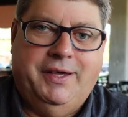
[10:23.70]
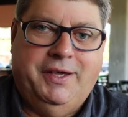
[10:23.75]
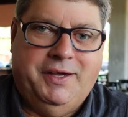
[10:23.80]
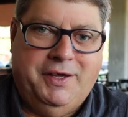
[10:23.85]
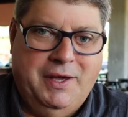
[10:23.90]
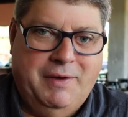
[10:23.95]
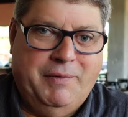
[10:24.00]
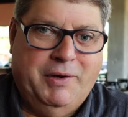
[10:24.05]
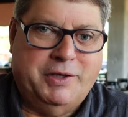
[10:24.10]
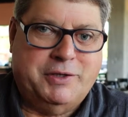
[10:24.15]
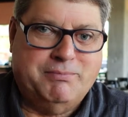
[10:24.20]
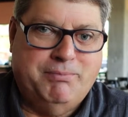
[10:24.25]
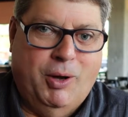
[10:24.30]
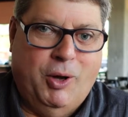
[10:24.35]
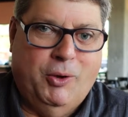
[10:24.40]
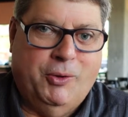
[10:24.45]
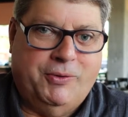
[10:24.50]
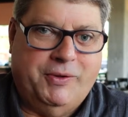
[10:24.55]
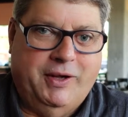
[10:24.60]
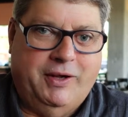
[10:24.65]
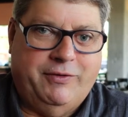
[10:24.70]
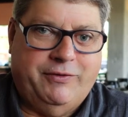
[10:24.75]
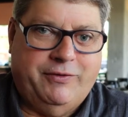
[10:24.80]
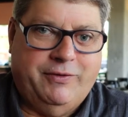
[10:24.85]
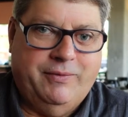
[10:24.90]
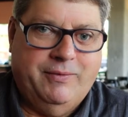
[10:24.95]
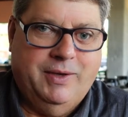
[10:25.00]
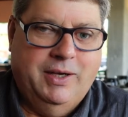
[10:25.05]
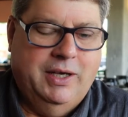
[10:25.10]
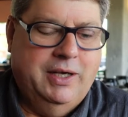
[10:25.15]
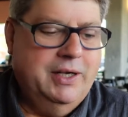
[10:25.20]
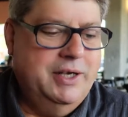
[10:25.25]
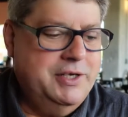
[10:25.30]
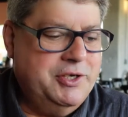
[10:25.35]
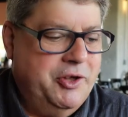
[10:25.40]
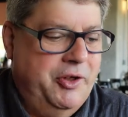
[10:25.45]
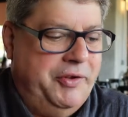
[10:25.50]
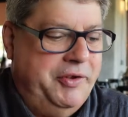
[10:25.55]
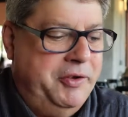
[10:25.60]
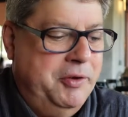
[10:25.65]
Give us boldness.
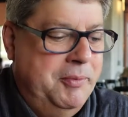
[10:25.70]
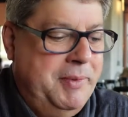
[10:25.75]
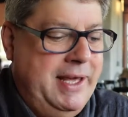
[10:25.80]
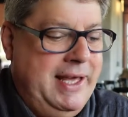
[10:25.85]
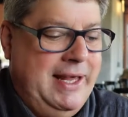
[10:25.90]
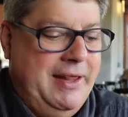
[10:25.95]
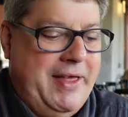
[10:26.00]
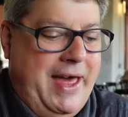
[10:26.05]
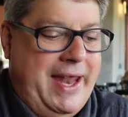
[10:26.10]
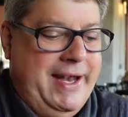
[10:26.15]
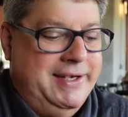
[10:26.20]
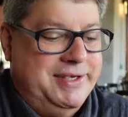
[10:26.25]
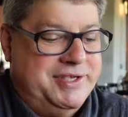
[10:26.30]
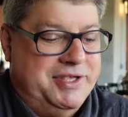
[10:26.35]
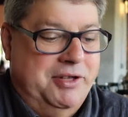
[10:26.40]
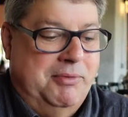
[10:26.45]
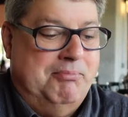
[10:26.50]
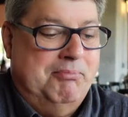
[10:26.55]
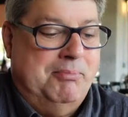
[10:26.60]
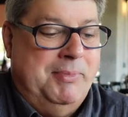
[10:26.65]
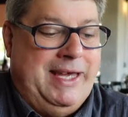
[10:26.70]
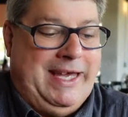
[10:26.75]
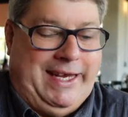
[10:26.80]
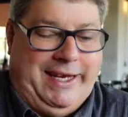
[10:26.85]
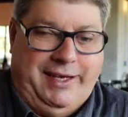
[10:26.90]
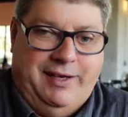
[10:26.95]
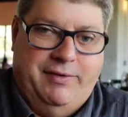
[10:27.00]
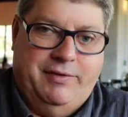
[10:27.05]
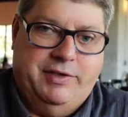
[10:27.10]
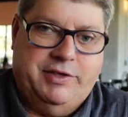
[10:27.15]
So to me, that is the meat.